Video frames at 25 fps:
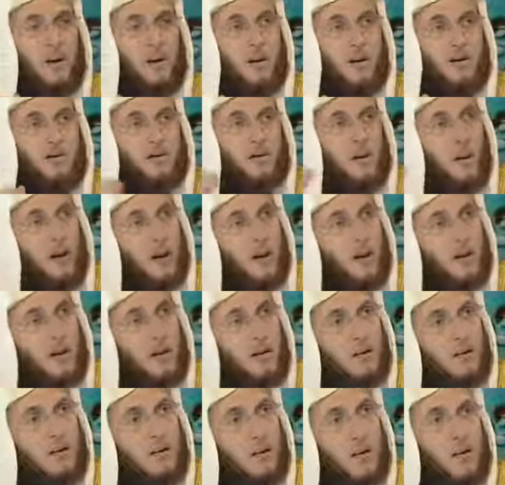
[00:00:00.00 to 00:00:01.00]

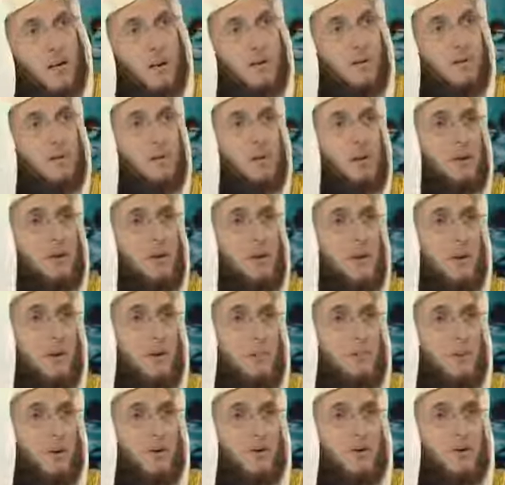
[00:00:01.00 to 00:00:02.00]
scholar and an ordinary
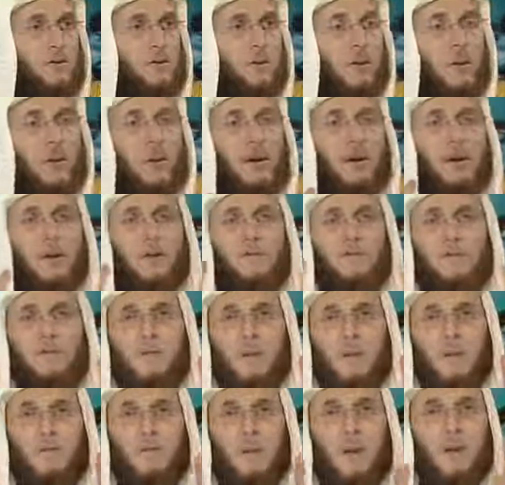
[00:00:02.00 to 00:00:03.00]
person.
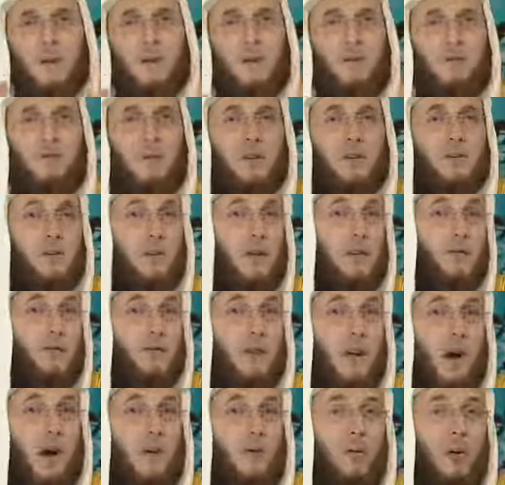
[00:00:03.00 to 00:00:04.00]
Everybody must give
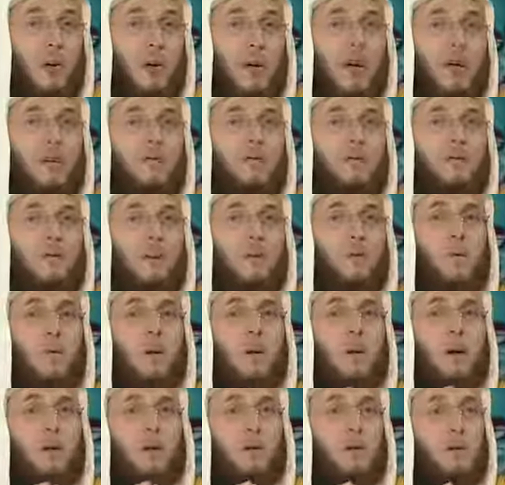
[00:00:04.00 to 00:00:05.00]
da'wah, everyone
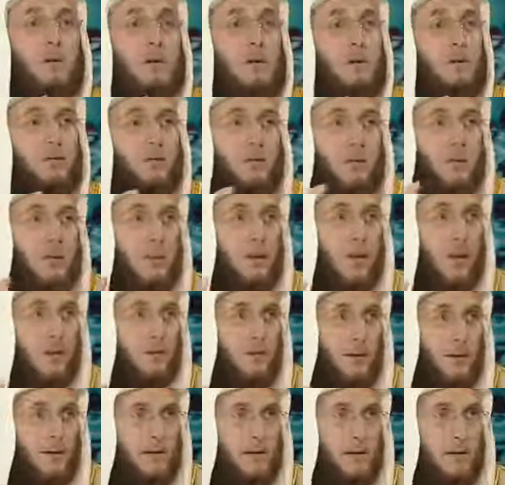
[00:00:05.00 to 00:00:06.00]
according to their
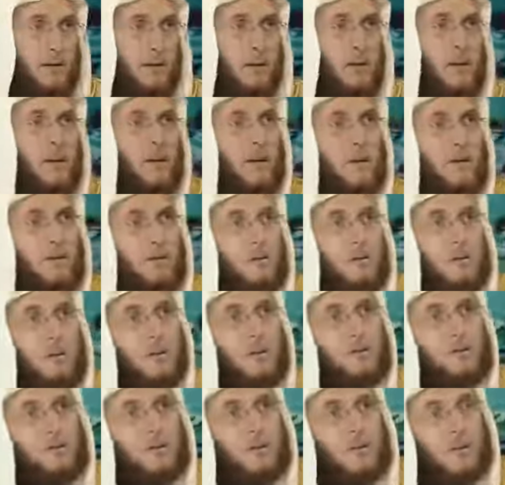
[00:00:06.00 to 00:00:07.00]
capacity and
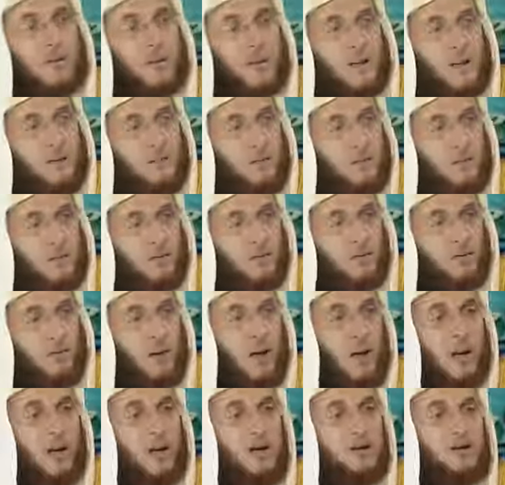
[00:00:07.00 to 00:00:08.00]
according to their limit of
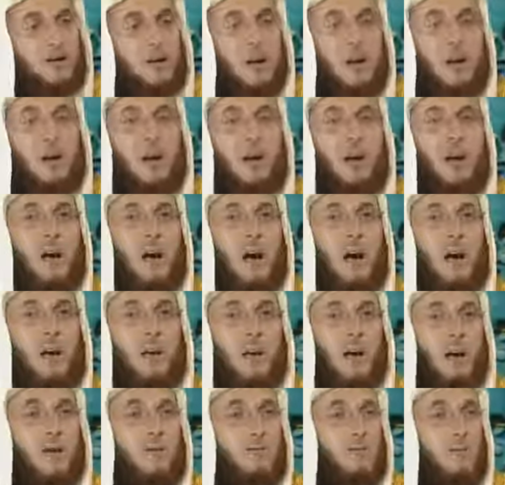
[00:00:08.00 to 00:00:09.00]
knowledge and
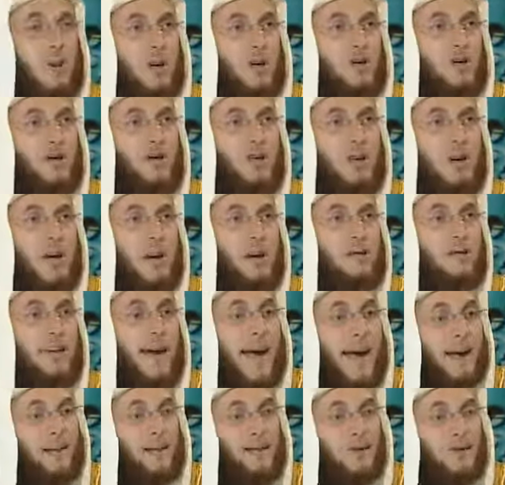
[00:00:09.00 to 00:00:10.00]
how much they have
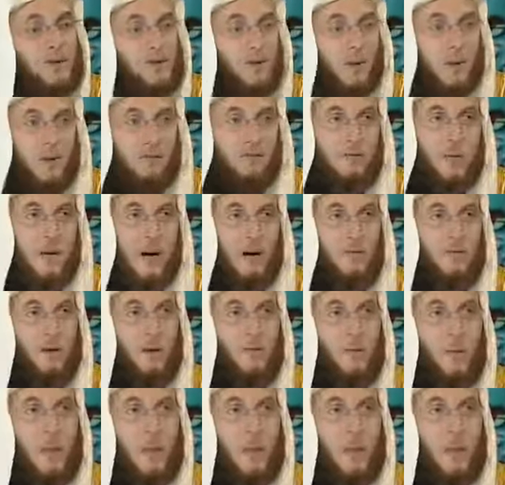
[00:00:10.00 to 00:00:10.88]
access to give da'wah.